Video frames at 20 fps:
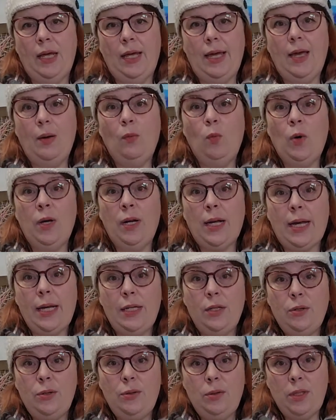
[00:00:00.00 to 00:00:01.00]
And what I
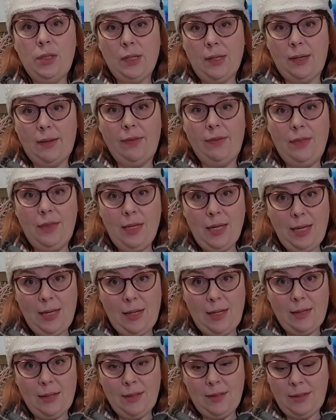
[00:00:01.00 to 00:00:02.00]
used on
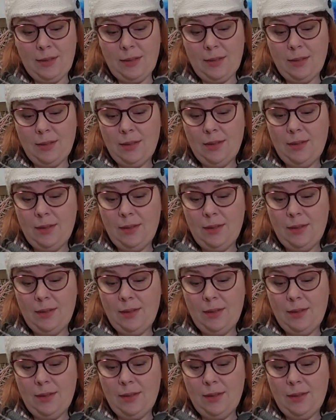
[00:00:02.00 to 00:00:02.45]
this